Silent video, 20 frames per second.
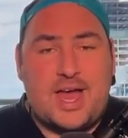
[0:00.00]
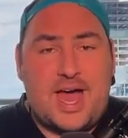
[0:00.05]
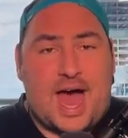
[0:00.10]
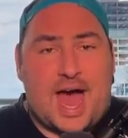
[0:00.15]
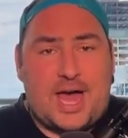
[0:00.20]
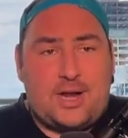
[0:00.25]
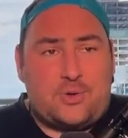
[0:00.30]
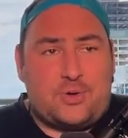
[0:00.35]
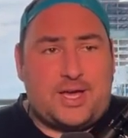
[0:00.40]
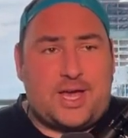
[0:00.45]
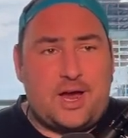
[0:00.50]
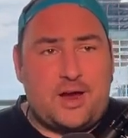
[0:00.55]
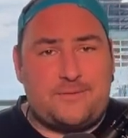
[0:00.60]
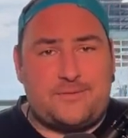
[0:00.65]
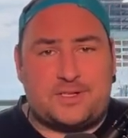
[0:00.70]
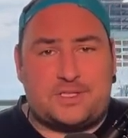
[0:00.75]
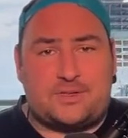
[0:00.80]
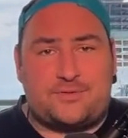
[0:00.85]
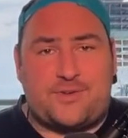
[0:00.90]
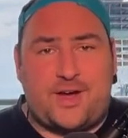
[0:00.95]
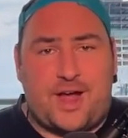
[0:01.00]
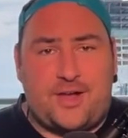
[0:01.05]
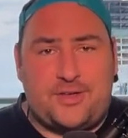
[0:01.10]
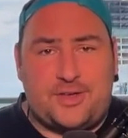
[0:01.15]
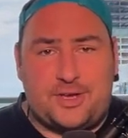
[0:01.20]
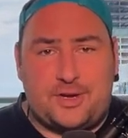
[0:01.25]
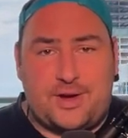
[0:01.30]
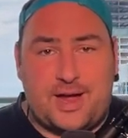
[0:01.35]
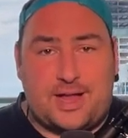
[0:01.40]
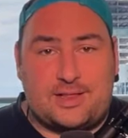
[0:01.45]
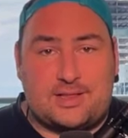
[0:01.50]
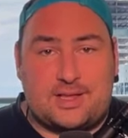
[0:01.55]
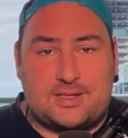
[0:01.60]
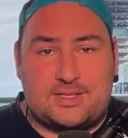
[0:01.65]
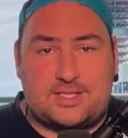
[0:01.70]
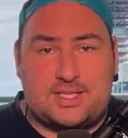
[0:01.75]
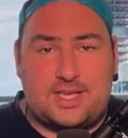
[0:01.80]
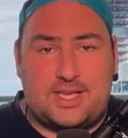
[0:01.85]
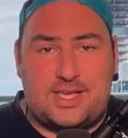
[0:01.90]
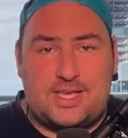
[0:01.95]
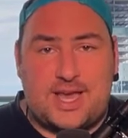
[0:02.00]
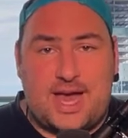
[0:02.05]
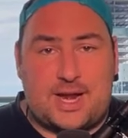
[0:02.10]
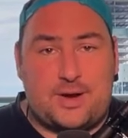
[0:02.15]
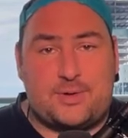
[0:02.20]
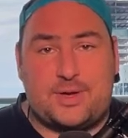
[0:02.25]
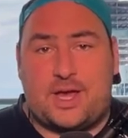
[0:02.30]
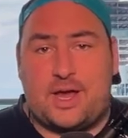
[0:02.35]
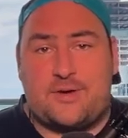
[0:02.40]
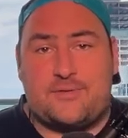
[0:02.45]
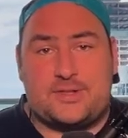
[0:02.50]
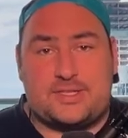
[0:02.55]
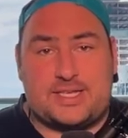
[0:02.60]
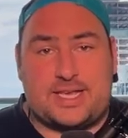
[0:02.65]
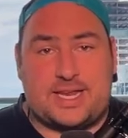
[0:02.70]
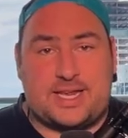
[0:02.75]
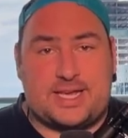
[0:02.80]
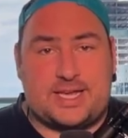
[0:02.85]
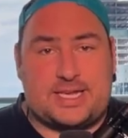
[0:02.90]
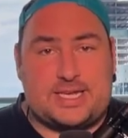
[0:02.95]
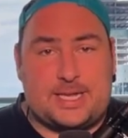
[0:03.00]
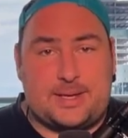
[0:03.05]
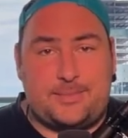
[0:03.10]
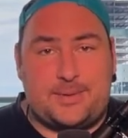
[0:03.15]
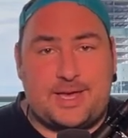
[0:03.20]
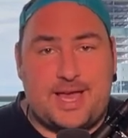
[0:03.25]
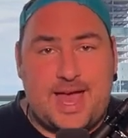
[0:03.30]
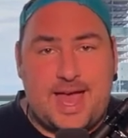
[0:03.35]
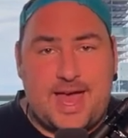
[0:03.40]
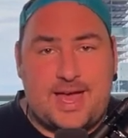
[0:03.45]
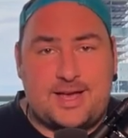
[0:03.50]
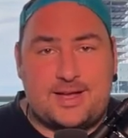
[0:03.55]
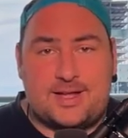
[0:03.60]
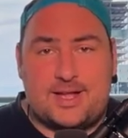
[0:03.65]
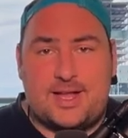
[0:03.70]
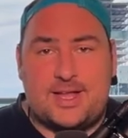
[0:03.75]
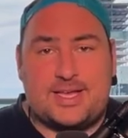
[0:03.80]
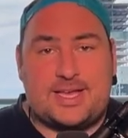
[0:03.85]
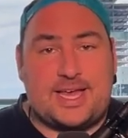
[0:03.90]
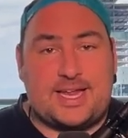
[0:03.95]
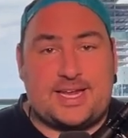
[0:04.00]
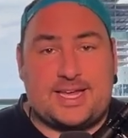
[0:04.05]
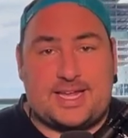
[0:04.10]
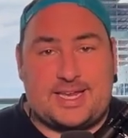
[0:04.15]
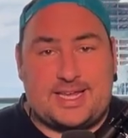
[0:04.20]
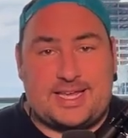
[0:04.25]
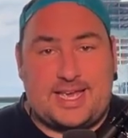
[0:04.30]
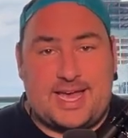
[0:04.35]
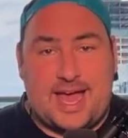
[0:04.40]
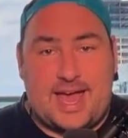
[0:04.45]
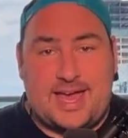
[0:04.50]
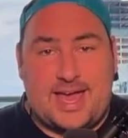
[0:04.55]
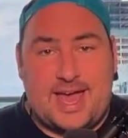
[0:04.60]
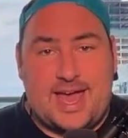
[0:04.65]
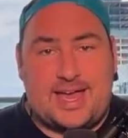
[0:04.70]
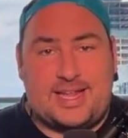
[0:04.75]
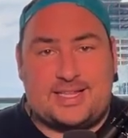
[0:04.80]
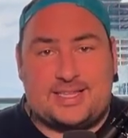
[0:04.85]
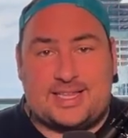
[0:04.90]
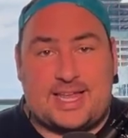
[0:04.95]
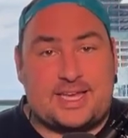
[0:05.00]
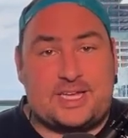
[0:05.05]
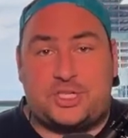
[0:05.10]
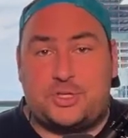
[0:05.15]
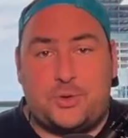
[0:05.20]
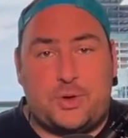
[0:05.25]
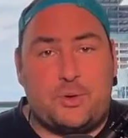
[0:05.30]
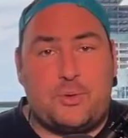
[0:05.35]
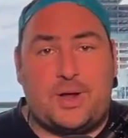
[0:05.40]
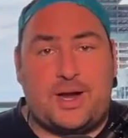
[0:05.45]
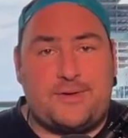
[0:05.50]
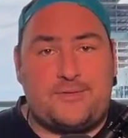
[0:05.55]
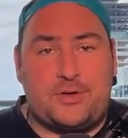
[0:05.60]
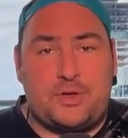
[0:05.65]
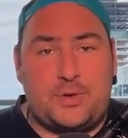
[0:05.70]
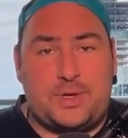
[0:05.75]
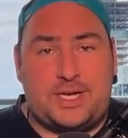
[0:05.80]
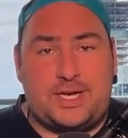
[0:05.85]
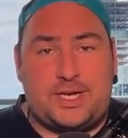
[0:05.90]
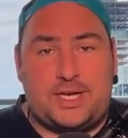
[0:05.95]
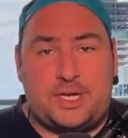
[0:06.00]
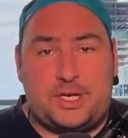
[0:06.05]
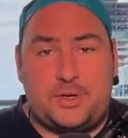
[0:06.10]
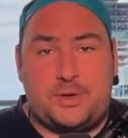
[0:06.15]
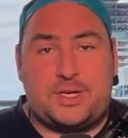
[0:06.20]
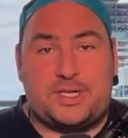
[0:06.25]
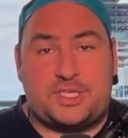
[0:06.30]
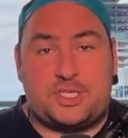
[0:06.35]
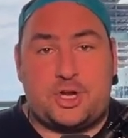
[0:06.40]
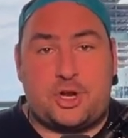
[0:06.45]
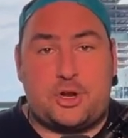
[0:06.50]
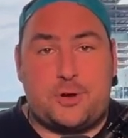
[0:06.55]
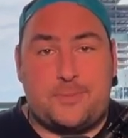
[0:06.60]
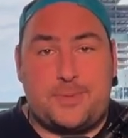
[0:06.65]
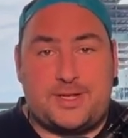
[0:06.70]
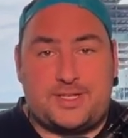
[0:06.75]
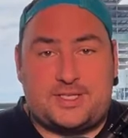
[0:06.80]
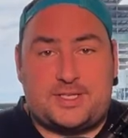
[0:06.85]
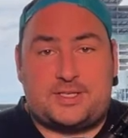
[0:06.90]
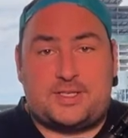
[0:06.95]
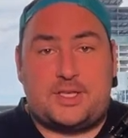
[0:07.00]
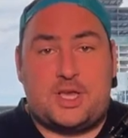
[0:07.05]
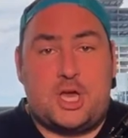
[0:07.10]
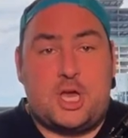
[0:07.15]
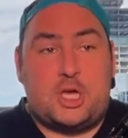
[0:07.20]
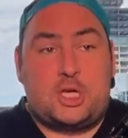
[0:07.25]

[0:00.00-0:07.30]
I don't care if it's filing your L L C. I don't care if it's getting a D B A, getting an E I N, like doing whatever you need to do to start your business.